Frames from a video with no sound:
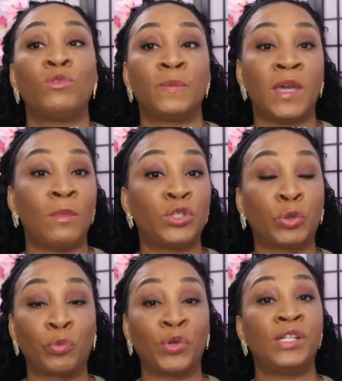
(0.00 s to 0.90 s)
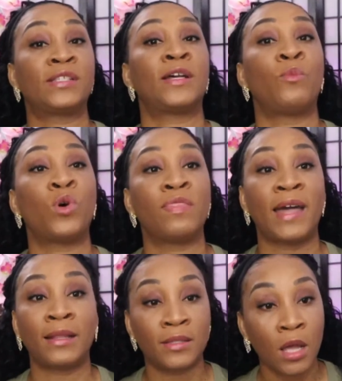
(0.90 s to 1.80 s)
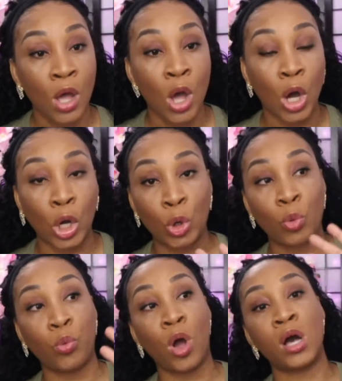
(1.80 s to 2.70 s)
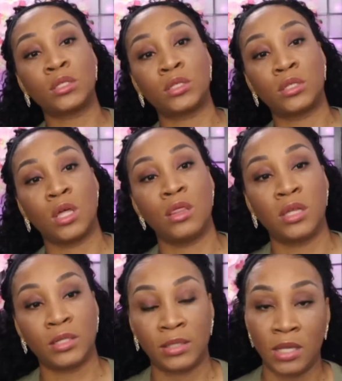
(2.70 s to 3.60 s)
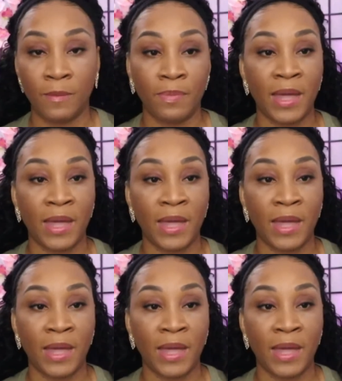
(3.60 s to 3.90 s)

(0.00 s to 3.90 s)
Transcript: to be able to reach someone that's across the sea,